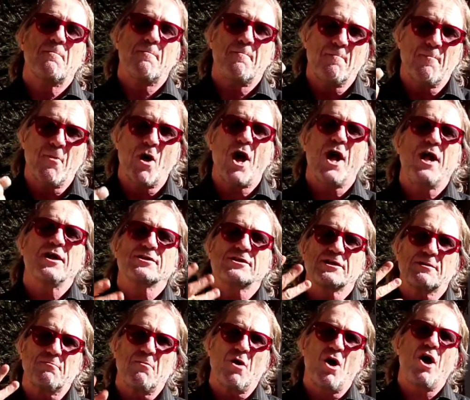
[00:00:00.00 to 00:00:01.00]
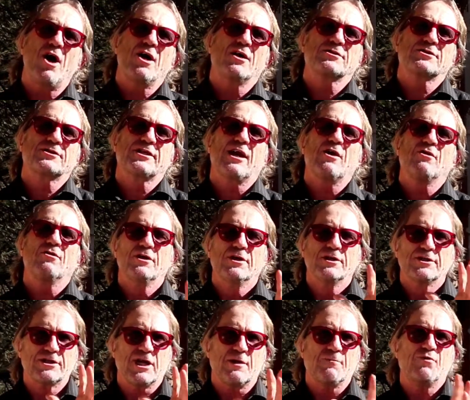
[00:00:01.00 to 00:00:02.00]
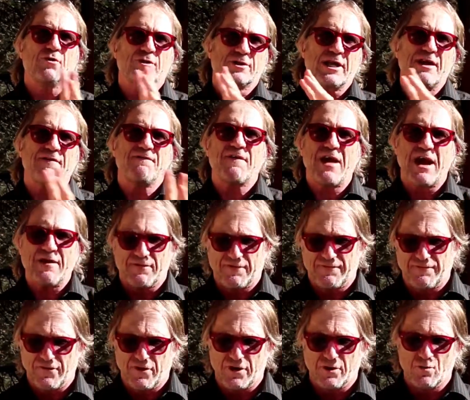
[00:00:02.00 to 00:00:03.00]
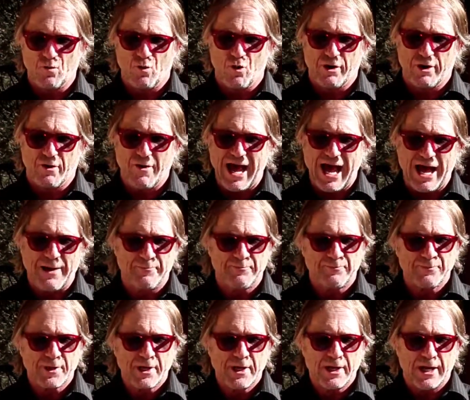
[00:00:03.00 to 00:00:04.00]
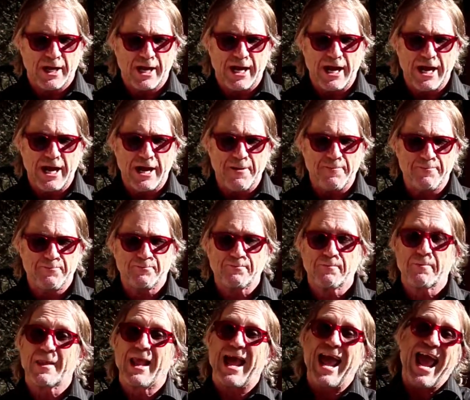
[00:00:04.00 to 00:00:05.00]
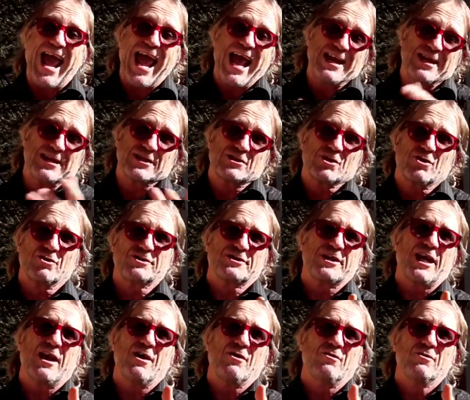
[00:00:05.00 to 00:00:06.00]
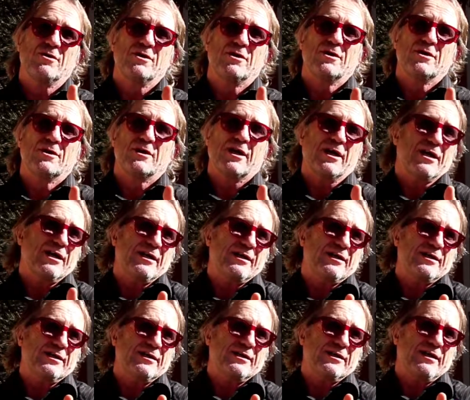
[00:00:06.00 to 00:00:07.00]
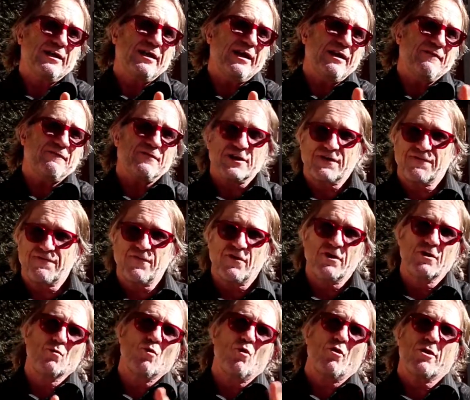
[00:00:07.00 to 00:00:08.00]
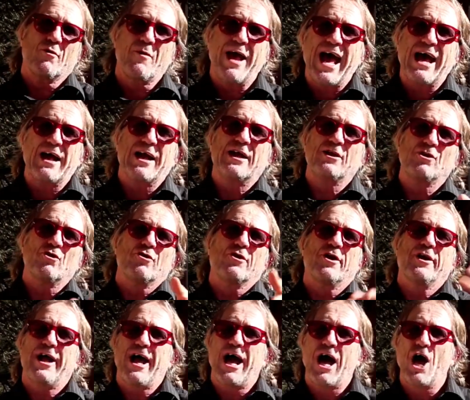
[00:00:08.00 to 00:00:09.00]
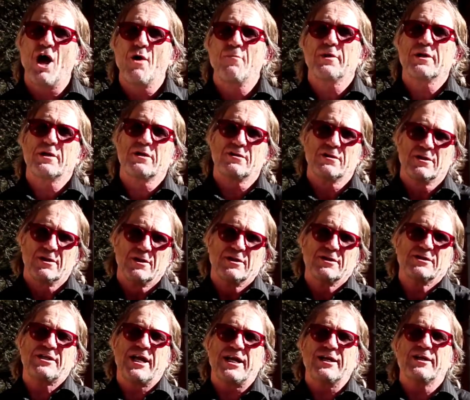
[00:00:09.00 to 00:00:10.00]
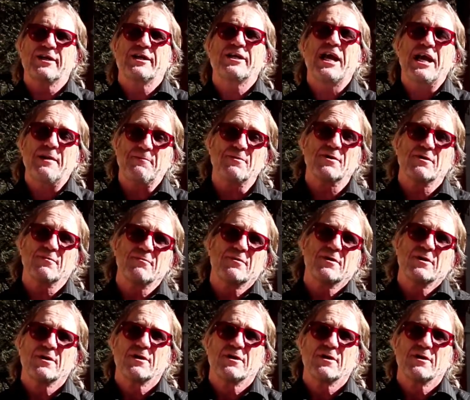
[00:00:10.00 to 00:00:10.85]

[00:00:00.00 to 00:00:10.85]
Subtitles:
and miles. So put their favourite food and water out. And it's also, if there's food and water out and you're not home, it'll tend to keep them